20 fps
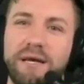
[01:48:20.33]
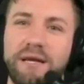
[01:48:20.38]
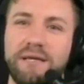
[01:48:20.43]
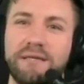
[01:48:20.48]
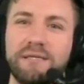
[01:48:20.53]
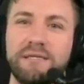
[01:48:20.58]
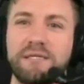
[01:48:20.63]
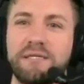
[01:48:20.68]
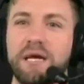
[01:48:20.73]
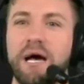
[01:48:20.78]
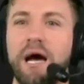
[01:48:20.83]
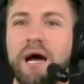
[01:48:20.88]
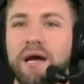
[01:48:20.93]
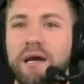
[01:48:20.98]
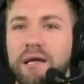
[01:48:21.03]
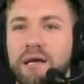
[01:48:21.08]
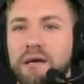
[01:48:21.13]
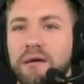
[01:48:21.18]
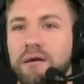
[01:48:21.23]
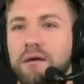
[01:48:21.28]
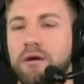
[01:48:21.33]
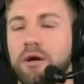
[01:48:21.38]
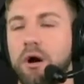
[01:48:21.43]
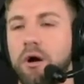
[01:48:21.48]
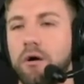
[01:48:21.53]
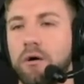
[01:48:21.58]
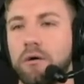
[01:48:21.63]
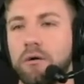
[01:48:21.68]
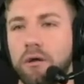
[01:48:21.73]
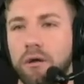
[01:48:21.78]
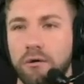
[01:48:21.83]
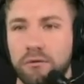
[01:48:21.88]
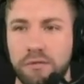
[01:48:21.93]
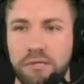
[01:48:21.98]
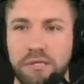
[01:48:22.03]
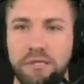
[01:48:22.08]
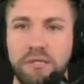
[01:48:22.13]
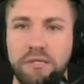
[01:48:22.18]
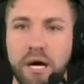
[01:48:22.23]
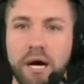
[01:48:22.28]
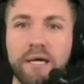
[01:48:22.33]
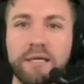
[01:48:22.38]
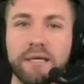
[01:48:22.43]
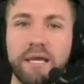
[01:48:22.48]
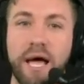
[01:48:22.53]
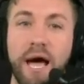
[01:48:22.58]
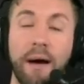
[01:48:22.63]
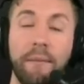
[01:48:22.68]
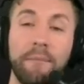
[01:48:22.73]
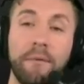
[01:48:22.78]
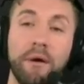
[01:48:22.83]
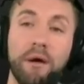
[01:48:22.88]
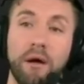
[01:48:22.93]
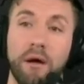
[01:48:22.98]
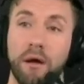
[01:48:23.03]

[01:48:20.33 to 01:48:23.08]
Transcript: in signing Carlos Dunlap?